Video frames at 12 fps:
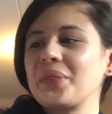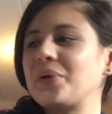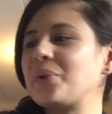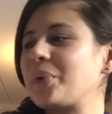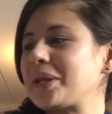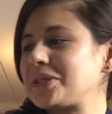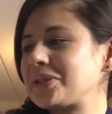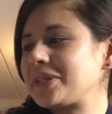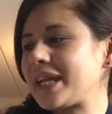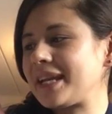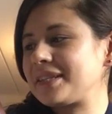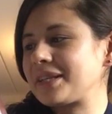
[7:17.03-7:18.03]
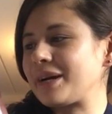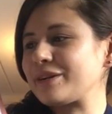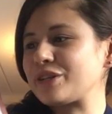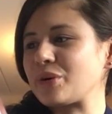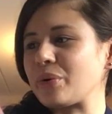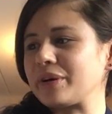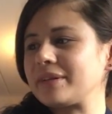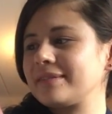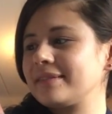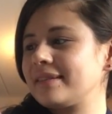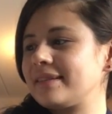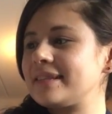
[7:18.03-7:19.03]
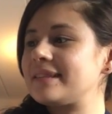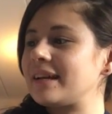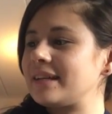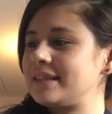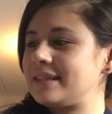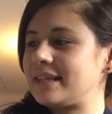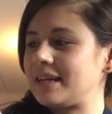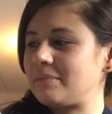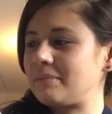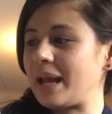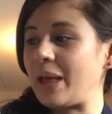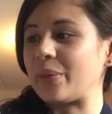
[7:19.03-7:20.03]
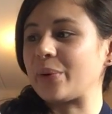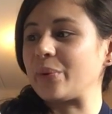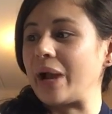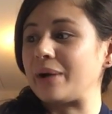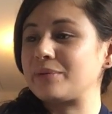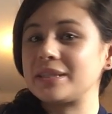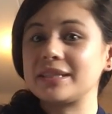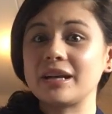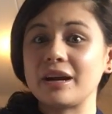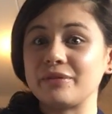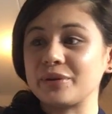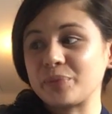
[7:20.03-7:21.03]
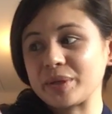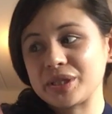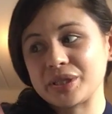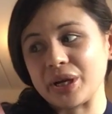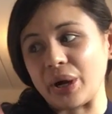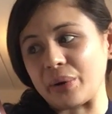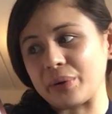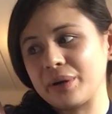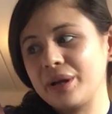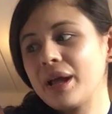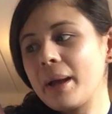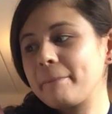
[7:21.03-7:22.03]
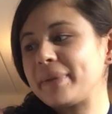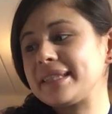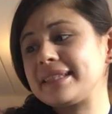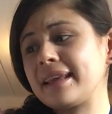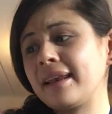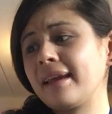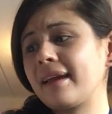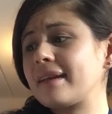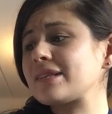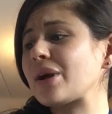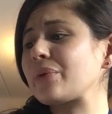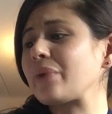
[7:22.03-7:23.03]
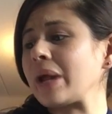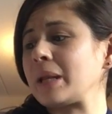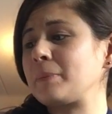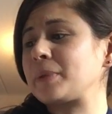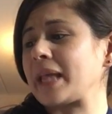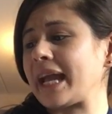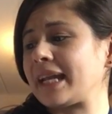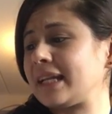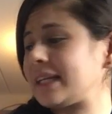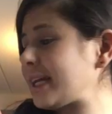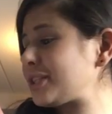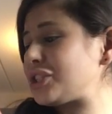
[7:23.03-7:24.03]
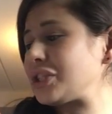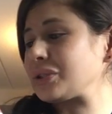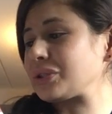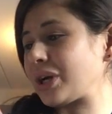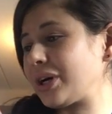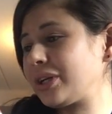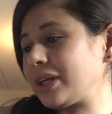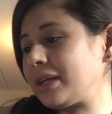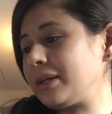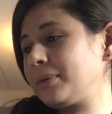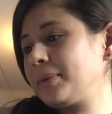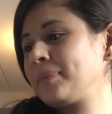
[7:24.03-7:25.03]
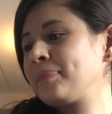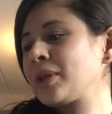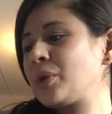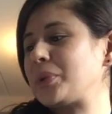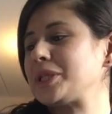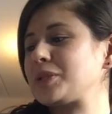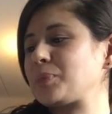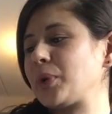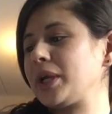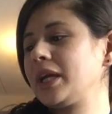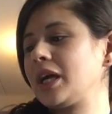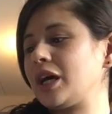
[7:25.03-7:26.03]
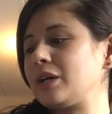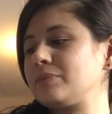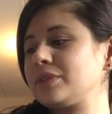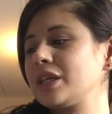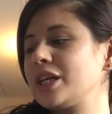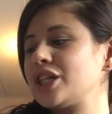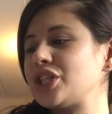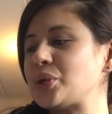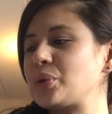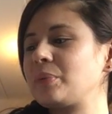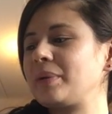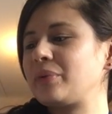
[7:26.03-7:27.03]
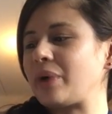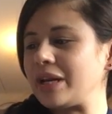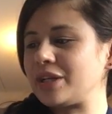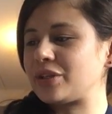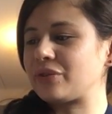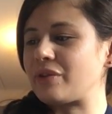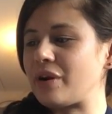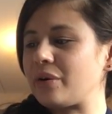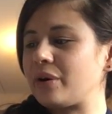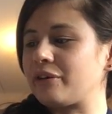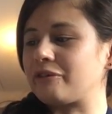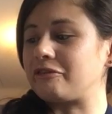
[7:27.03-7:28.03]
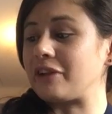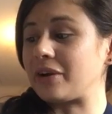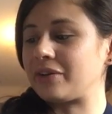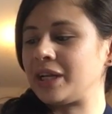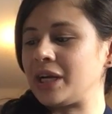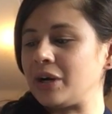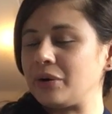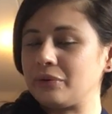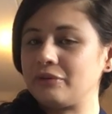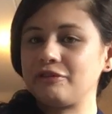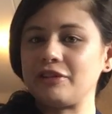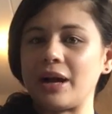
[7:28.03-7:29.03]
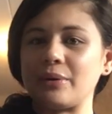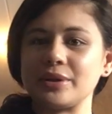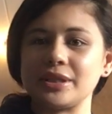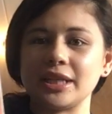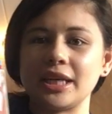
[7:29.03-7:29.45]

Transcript: The winter days are short, the sun is dim, and the ground is covered with snow. But Zinnia is already planning next year's garden. When spring comes, she will be ready to grow her very own flowers